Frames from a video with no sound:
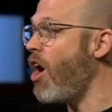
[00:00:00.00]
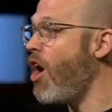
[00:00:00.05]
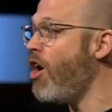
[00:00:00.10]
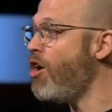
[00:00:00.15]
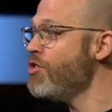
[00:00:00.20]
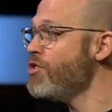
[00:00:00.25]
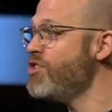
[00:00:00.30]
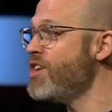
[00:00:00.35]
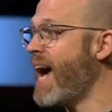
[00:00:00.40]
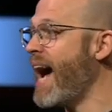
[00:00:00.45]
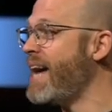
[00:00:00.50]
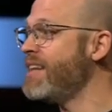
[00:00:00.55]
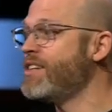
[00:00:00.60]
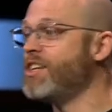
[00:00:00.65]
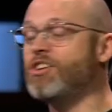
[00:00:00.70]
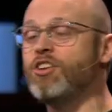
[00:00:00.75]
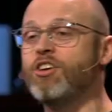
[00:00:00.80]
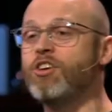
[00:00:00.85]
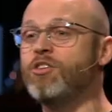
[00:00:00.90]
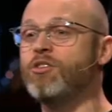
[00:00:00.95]
all you had
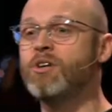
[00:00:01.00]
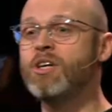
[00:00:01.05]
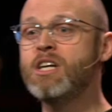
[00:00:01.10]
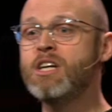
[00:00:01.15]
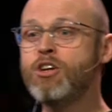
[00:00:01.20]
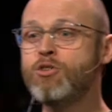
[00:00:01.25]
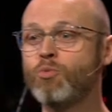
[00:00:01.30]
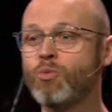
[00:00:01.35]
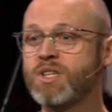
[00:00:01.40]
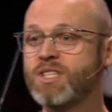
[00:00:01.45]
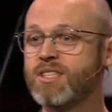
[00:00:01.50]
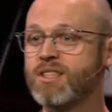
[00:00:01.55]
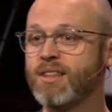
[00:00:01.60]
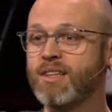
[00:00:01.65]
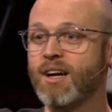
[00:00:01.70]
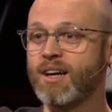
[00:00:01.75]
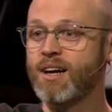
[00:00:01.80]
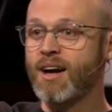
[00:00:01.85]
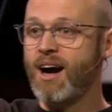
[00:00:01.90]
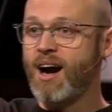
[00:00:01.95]
to do was
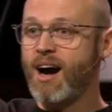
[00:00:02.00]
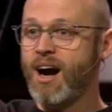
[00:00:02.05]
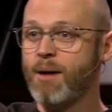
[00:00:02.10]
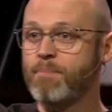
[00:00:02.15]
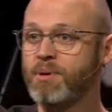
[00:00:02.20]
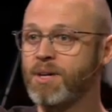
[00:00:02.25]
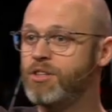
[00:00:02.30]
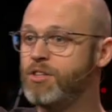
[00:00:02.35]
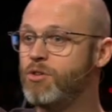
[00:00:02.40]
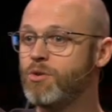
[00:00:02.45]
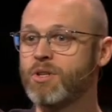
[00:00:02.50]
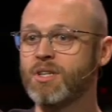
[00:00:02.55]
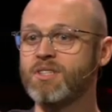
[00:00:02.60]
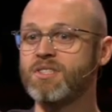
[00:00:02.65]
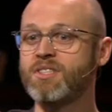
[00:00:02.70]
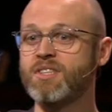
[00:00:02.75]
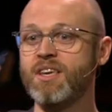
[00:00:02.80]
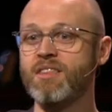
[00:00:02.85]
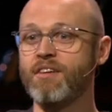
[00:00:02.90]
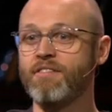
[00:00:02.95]
look up and you
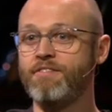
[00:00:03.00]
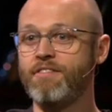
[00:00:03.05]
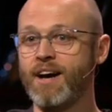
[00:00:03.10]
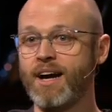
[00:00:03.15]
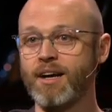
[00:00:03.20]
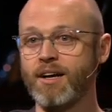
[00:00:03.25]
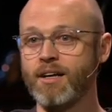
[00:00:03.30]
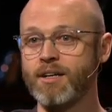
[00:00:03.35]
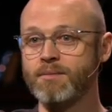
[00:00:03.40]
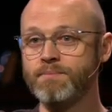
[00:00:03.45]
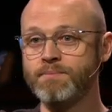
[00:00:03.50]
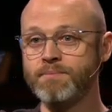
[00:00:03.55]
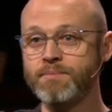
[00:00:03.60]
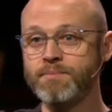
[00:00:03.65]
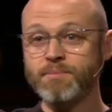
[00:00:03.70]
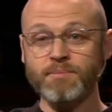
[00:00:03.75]
could see the fire.